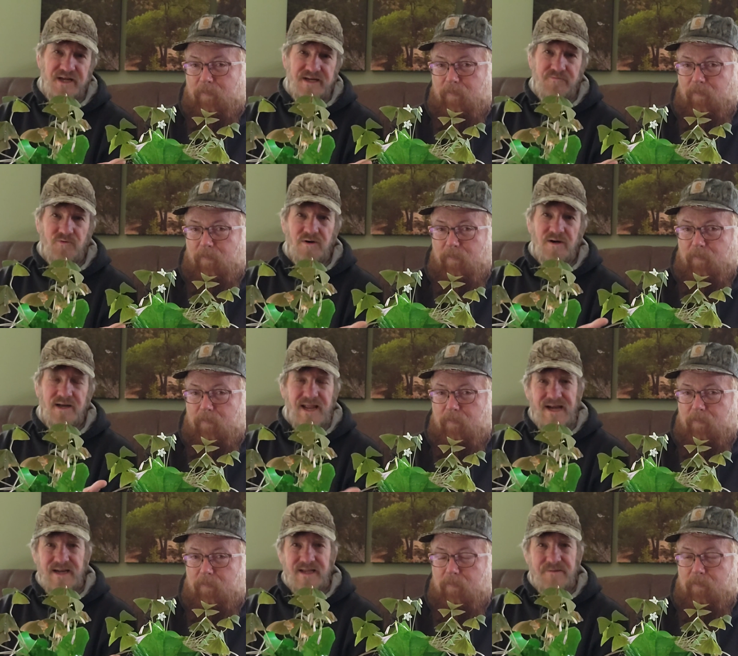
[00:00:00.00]
Speaker 1: any more
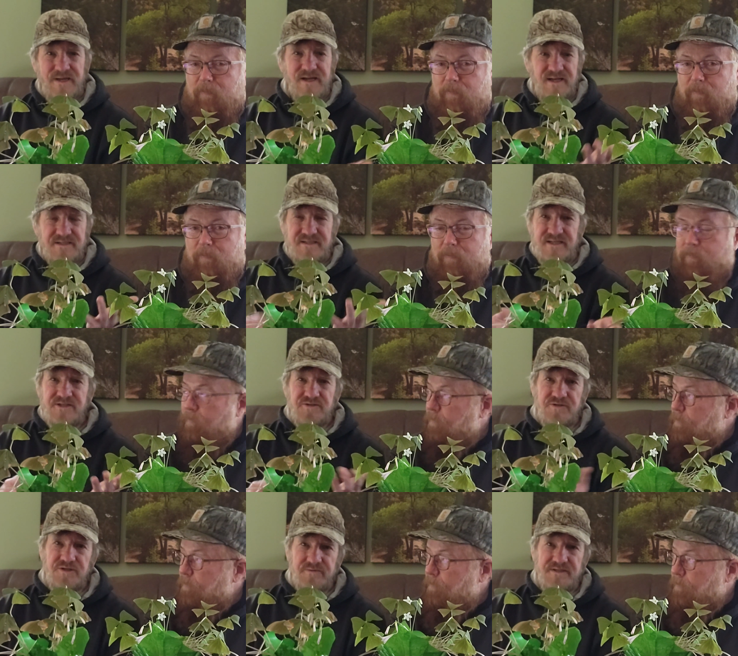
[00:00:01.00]
lately because these are
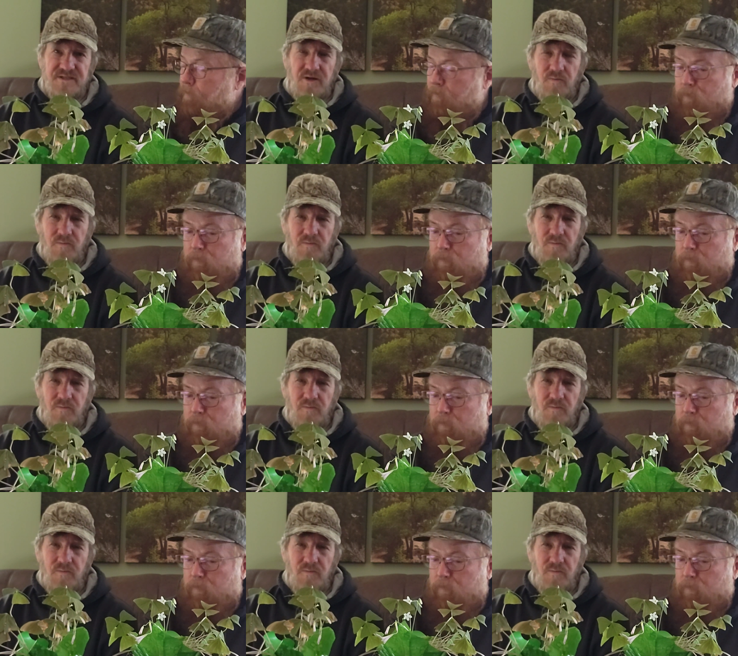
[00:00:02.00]
doing so